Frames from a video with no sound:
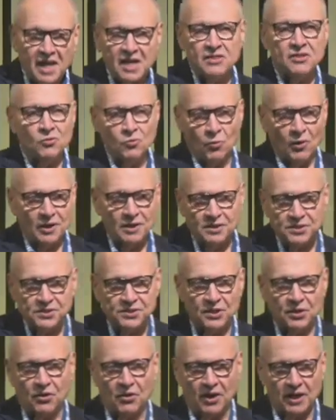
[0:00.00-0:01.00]
the ones
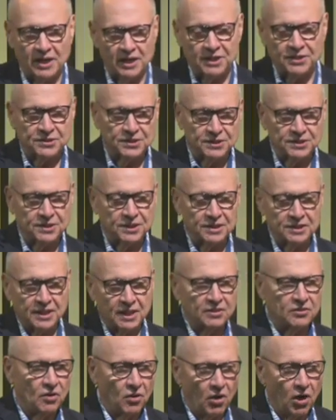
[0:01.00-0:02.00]
that are innocent and
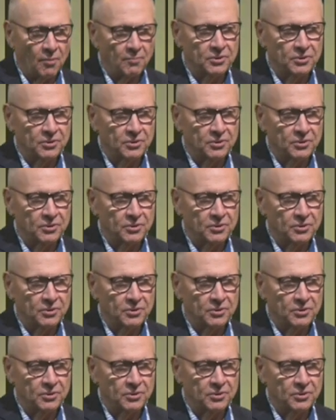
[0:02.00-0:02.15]
done harm,